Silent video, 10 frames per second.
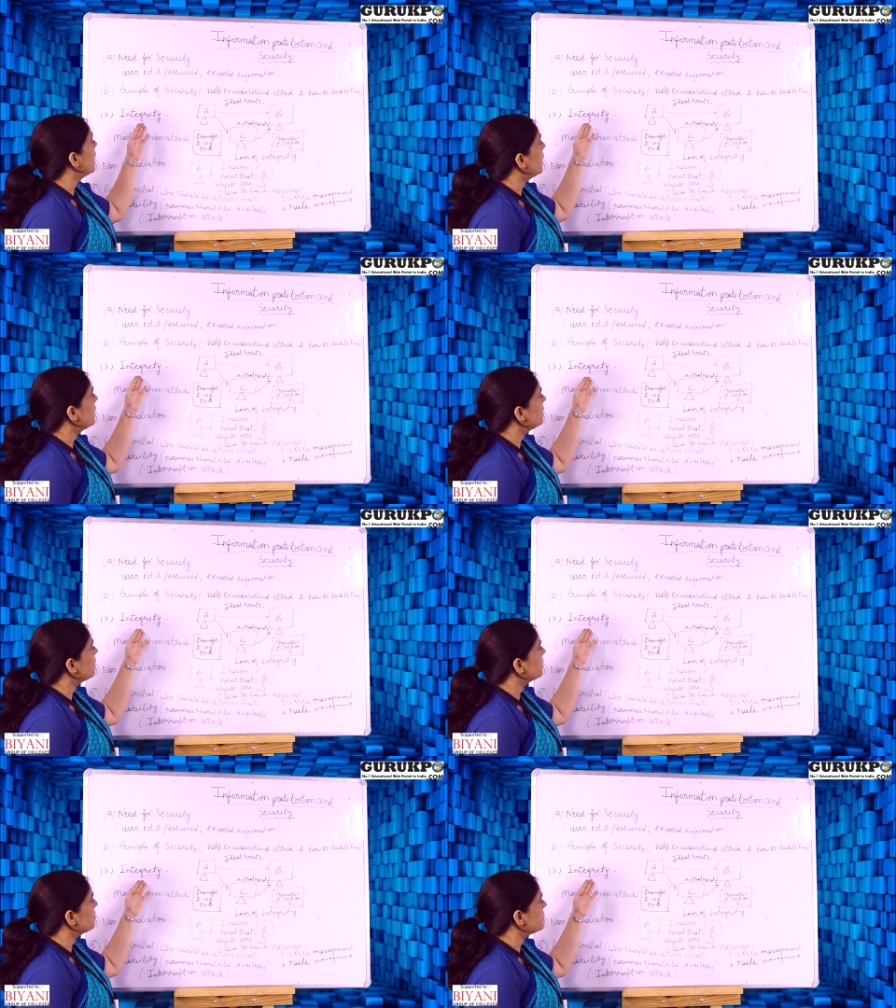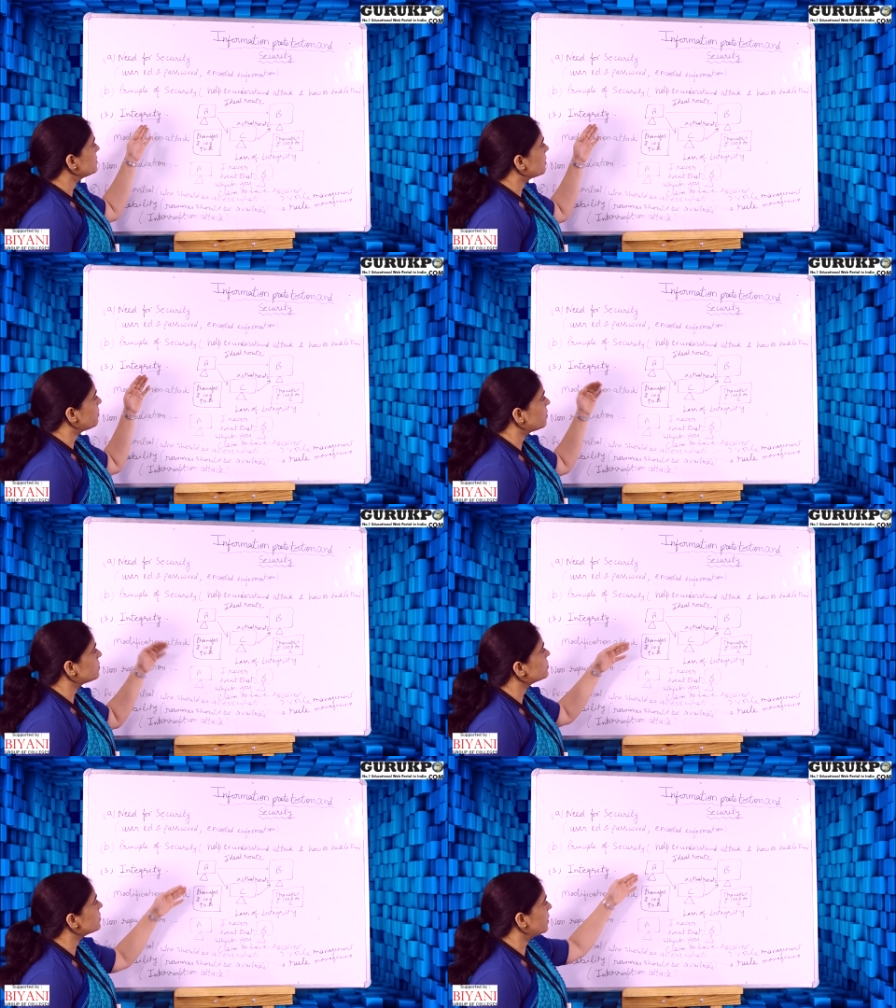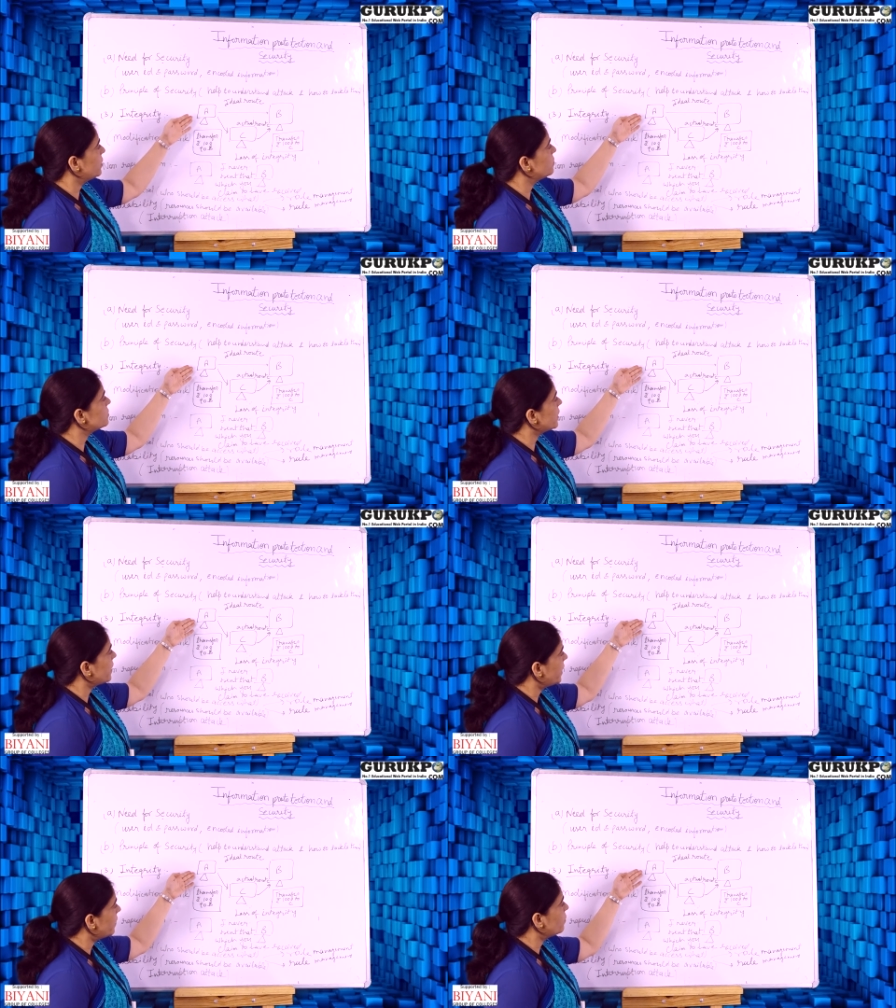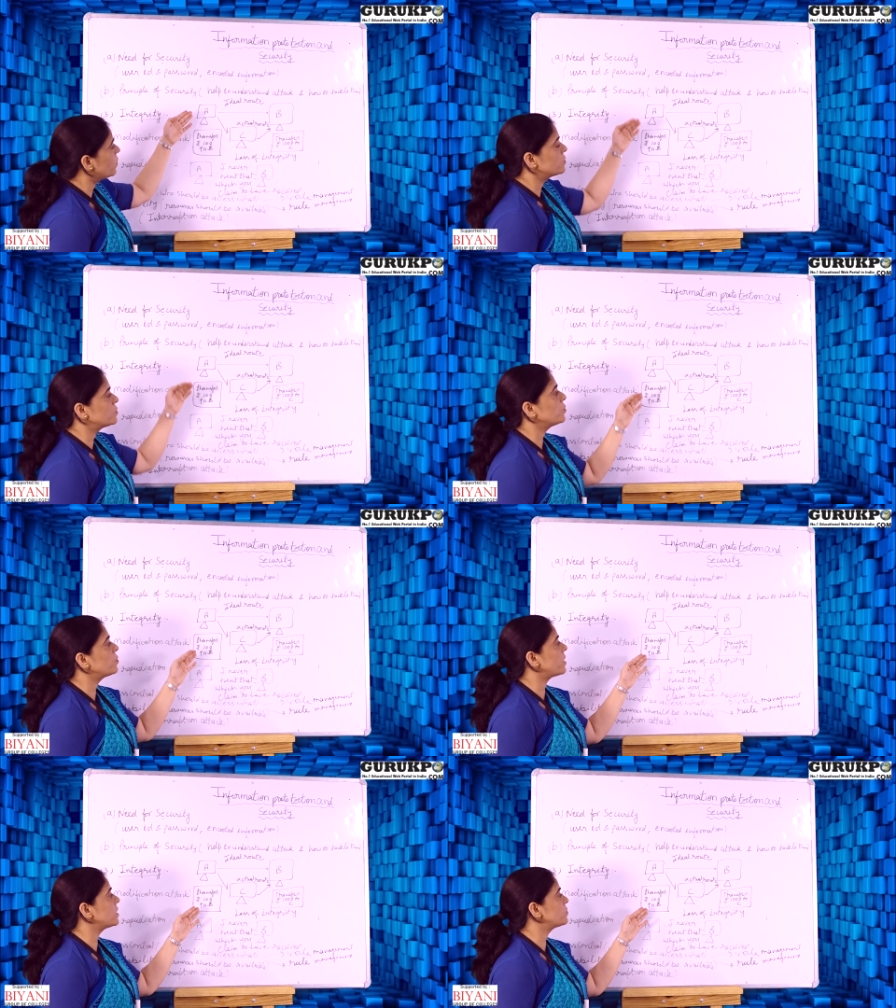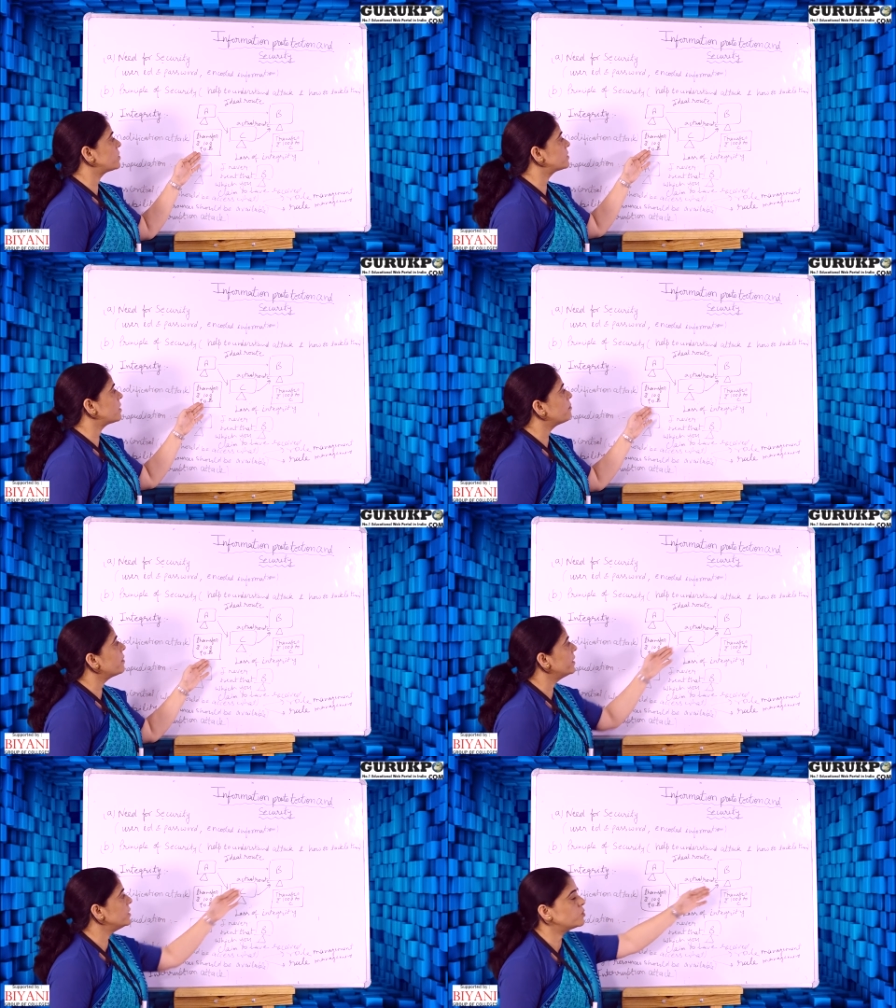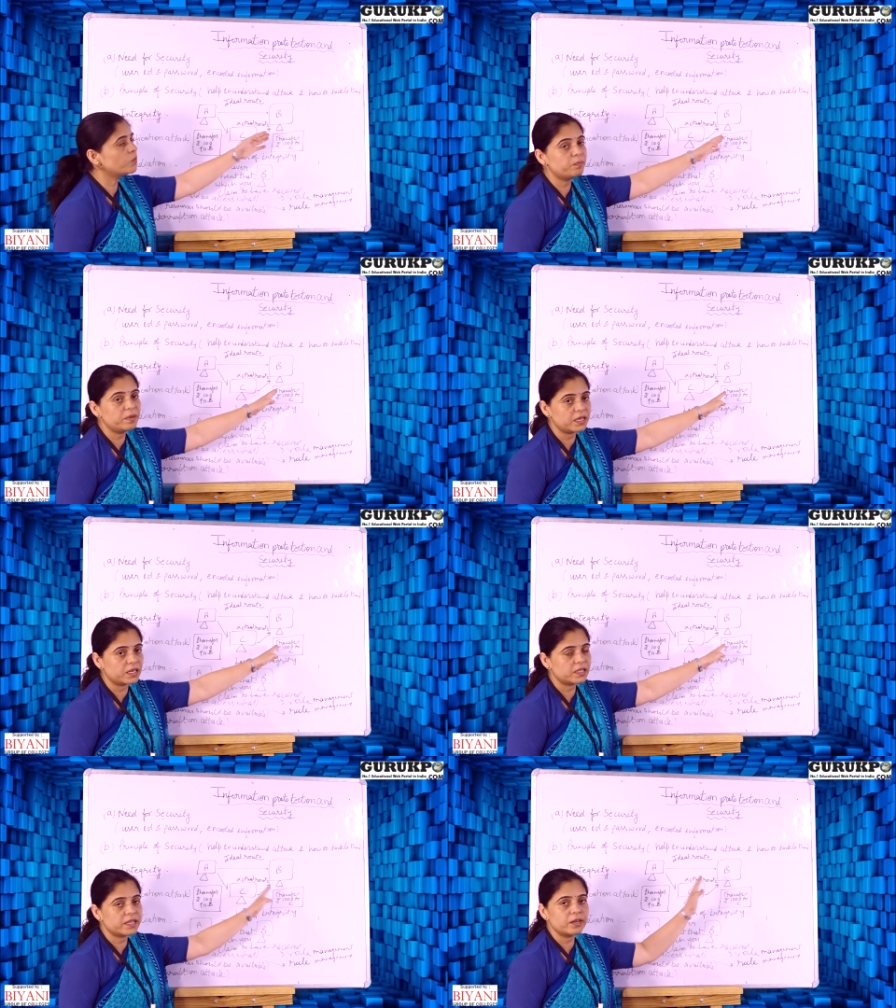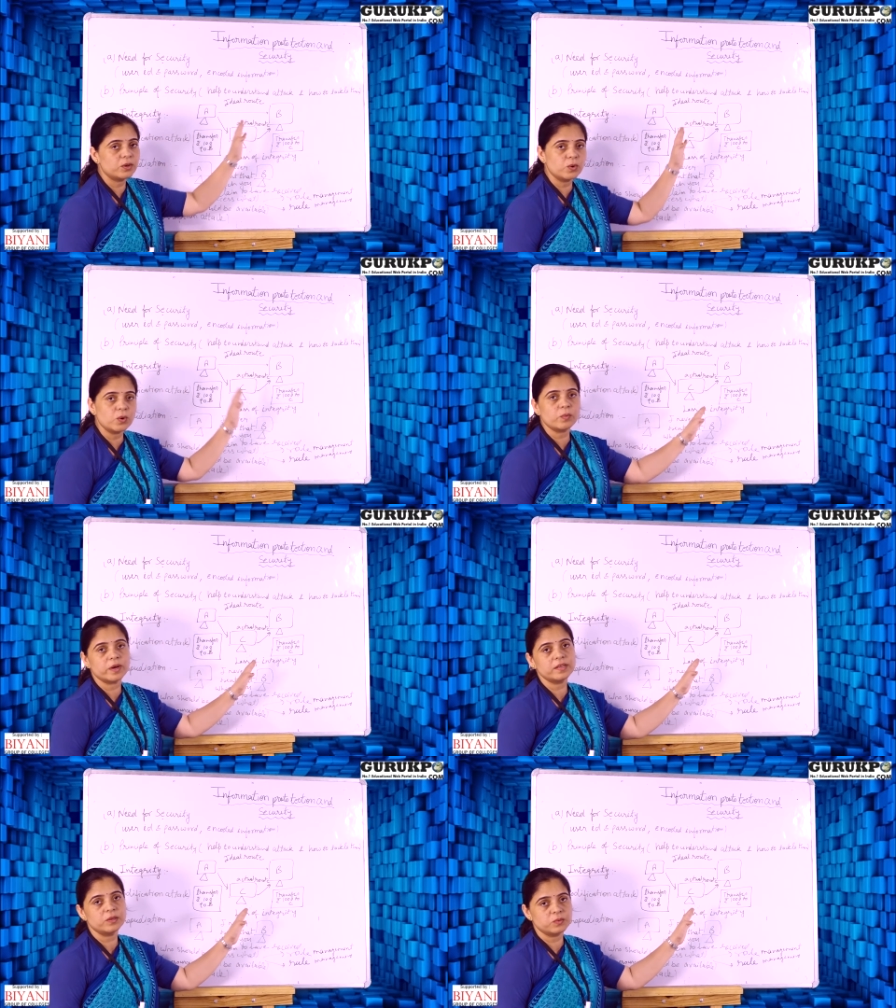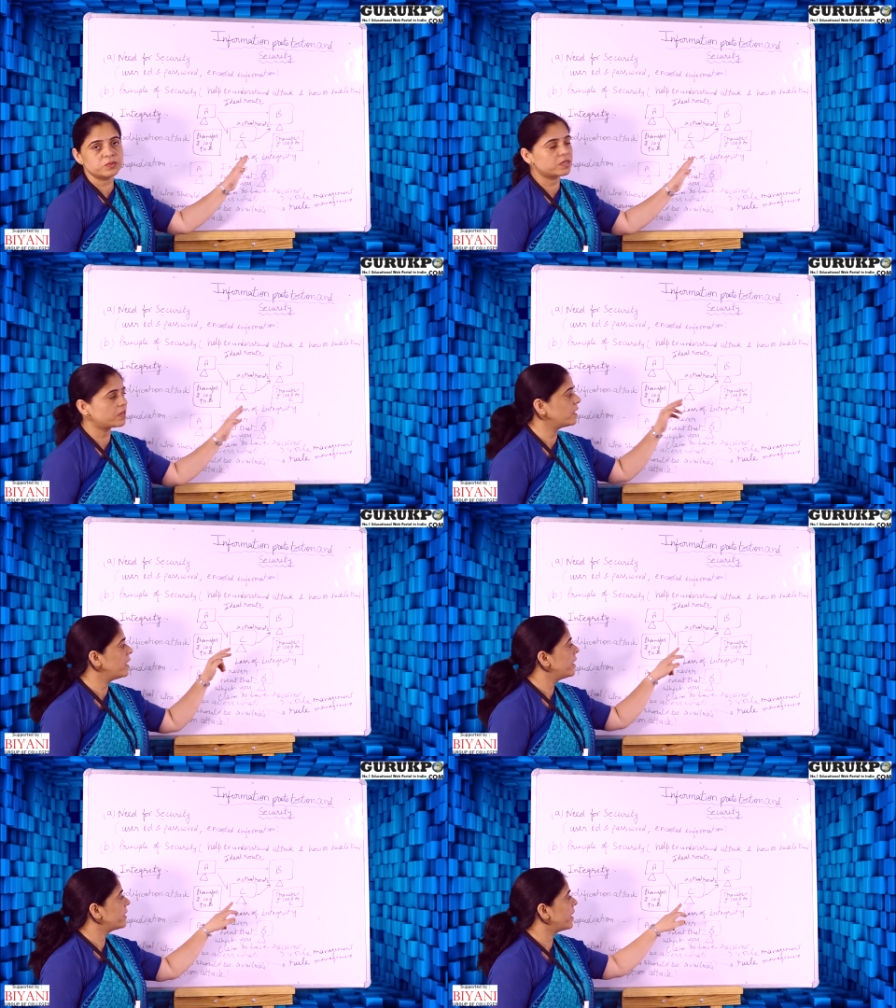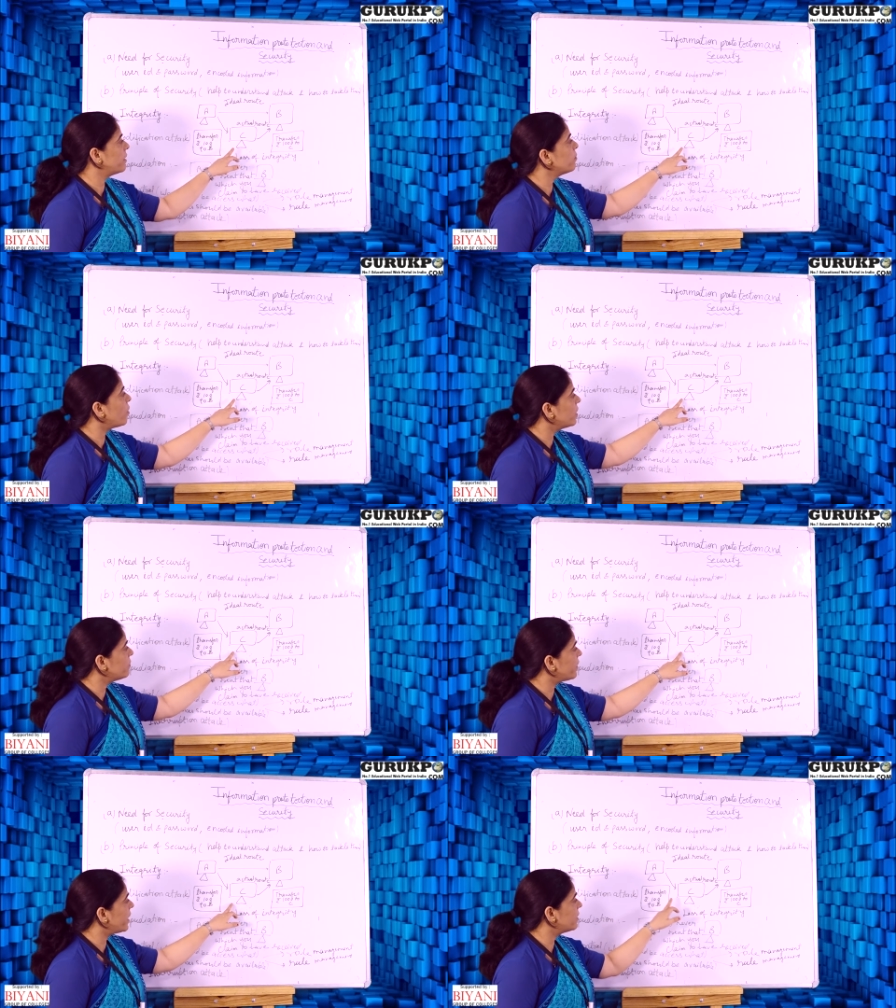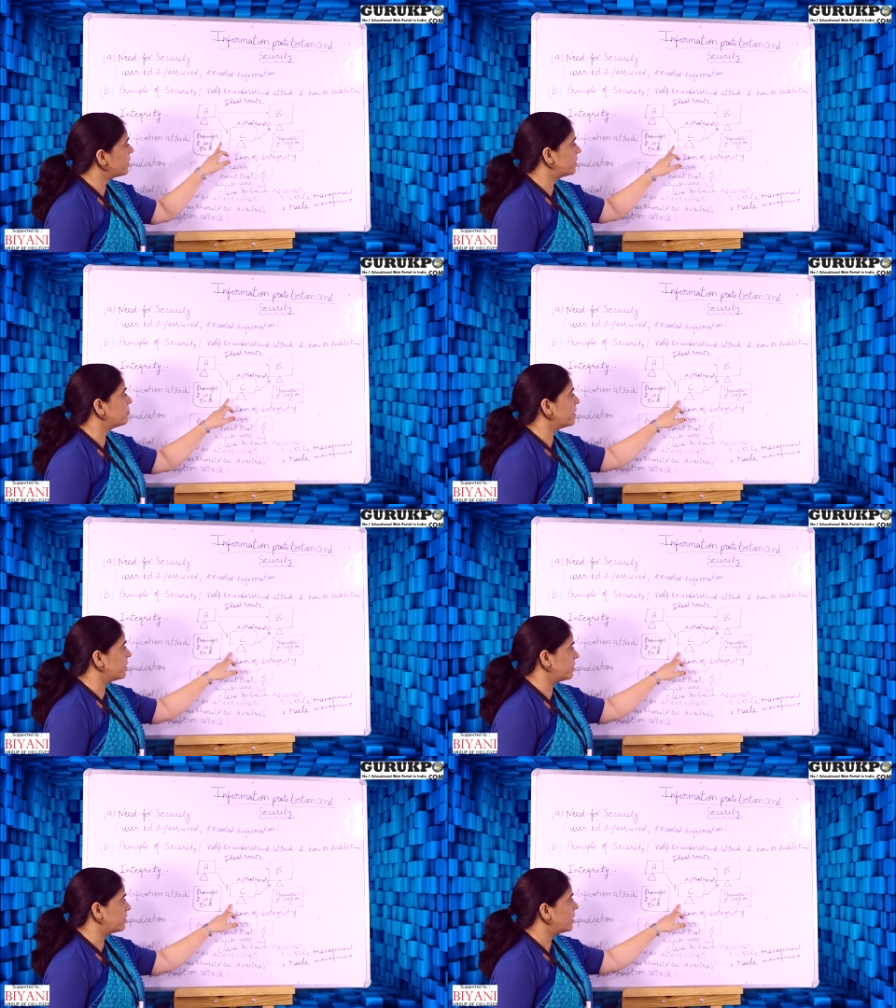Integrity means suppose user A wants to transfer some money to B, then no one user can modify that money.